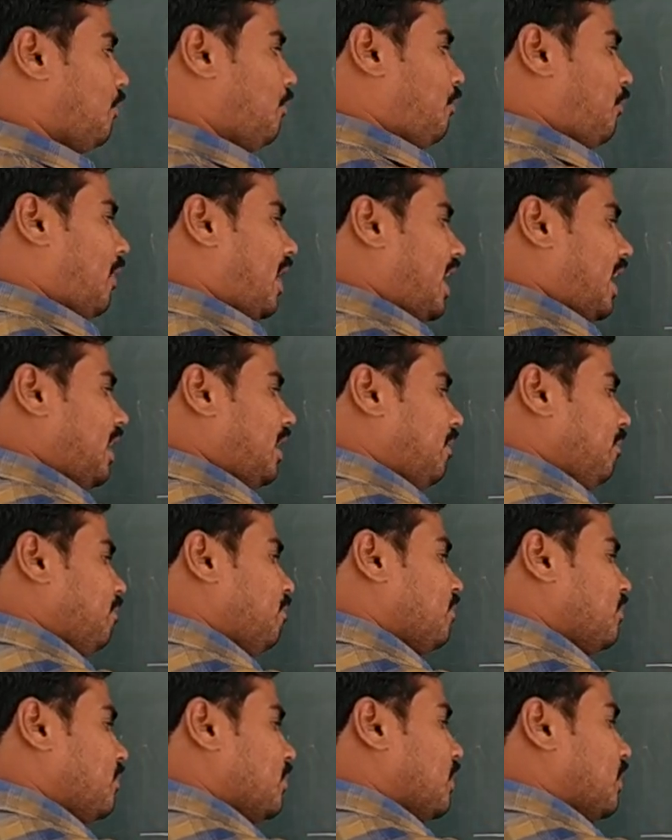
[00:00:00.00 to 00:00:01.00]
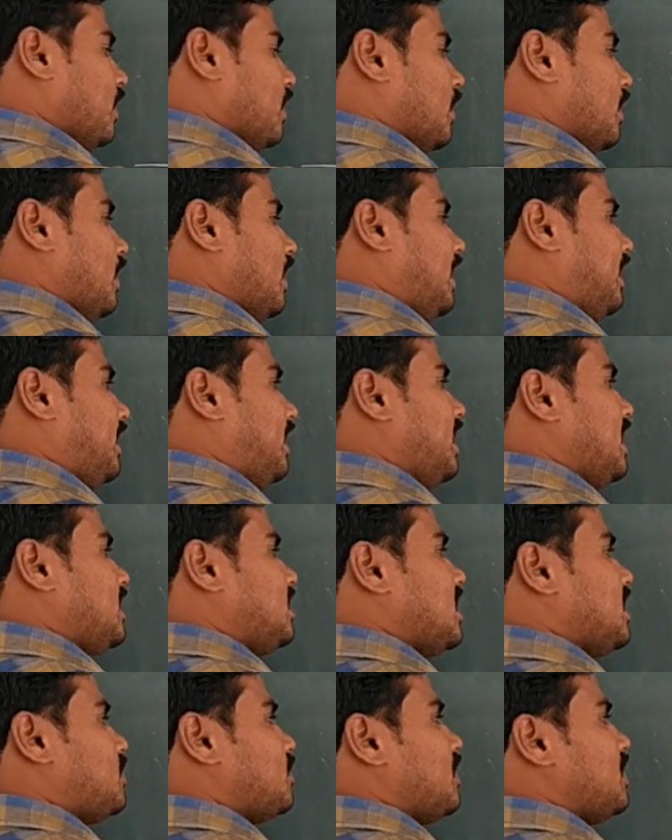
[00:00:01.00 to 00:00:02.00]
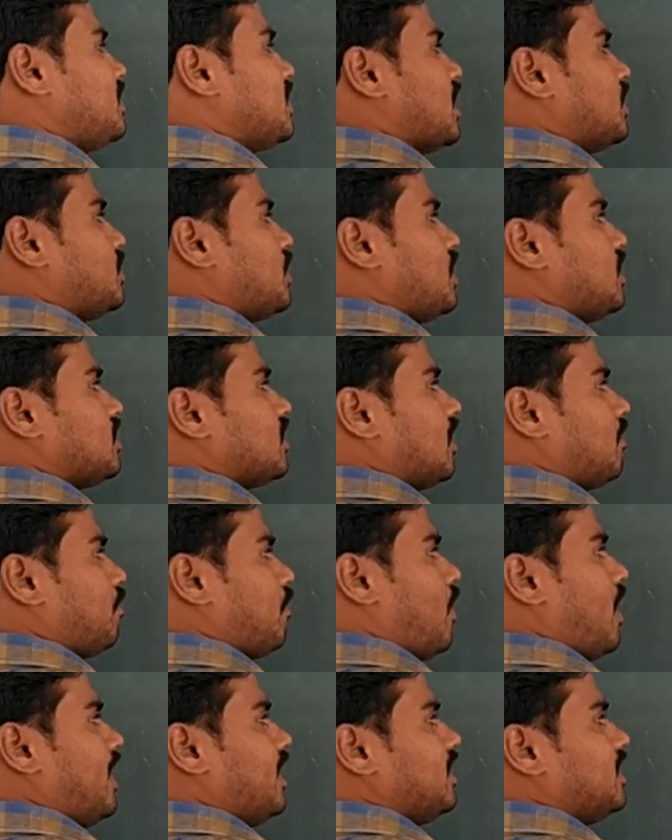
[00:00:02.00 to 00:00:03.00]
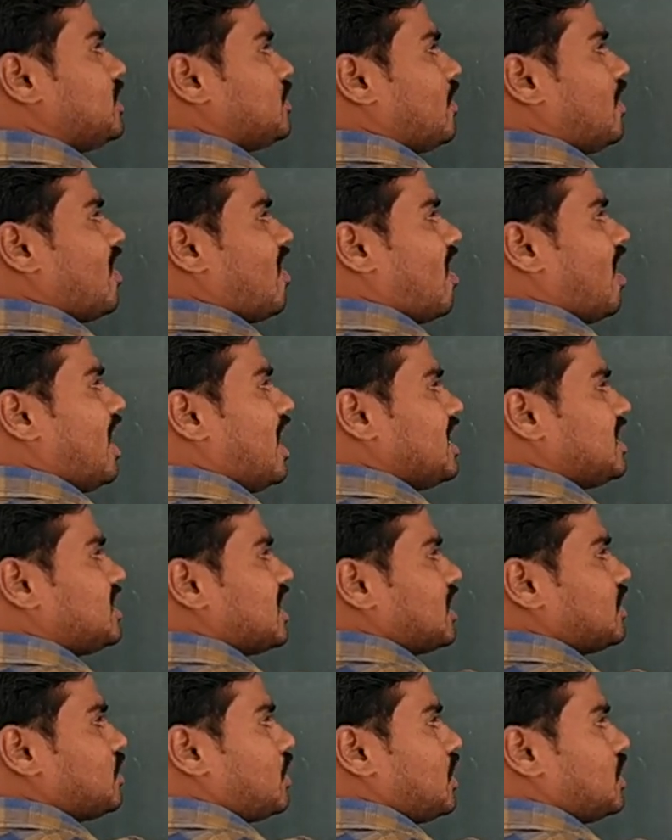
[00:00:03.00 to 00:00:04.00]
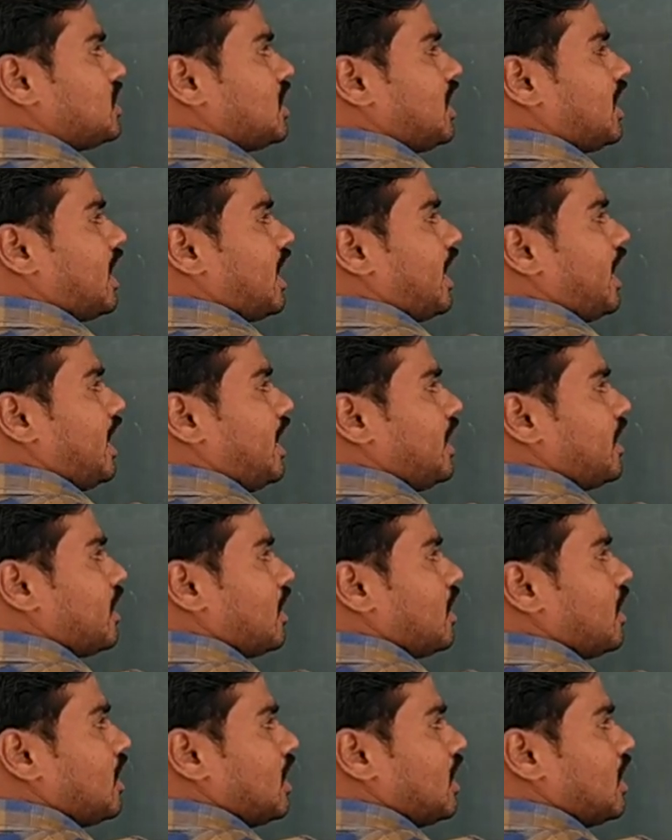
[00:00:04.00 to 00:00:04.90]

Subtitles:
When it reaches to saturation point, this one called as saturation current.